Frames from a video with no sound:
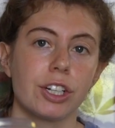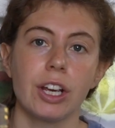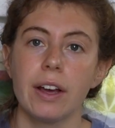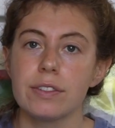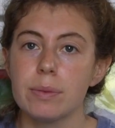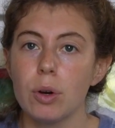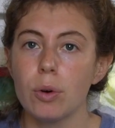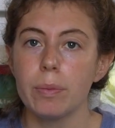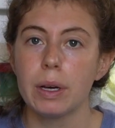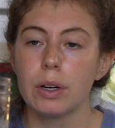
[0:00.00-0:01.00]
you have some
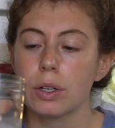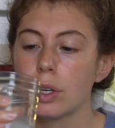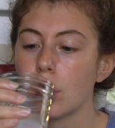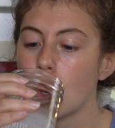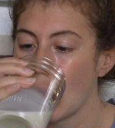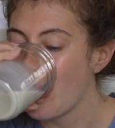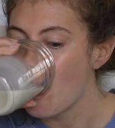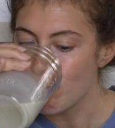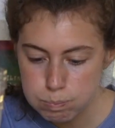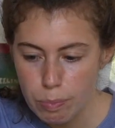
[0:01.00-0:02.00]
oat milk.
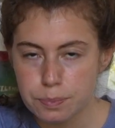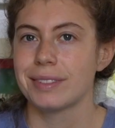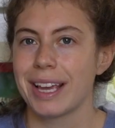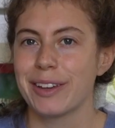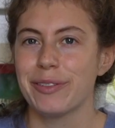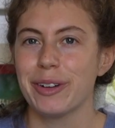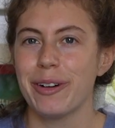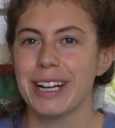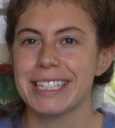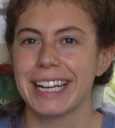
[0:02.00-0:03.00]
Thank you for
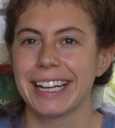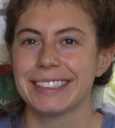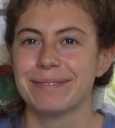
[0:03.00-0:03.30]
watching.